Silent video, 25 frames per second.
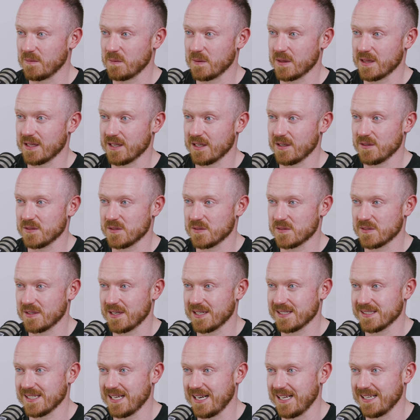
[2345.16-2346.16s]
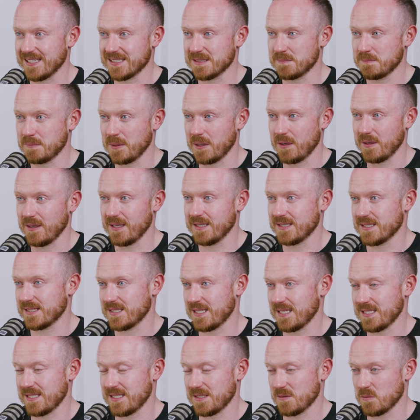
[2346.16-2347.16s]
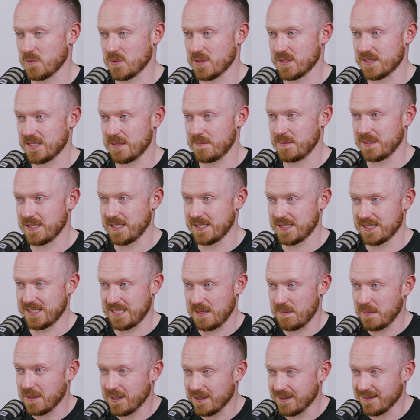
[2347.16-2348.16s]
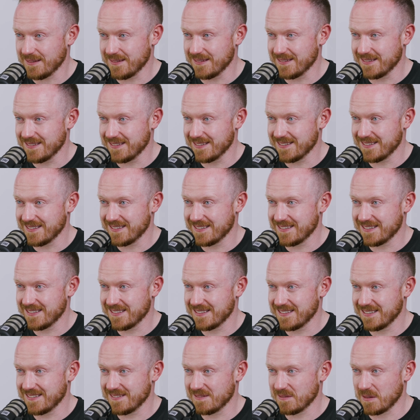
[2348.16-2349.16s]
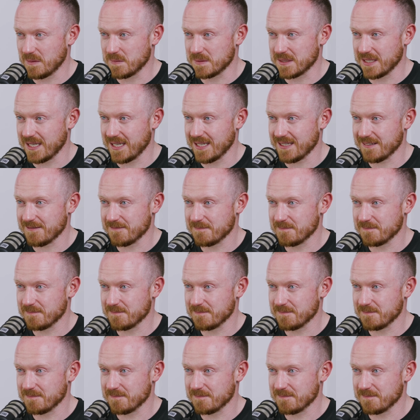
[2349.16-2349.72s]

with the use of psychedelics. But is this similar, what I'm saying?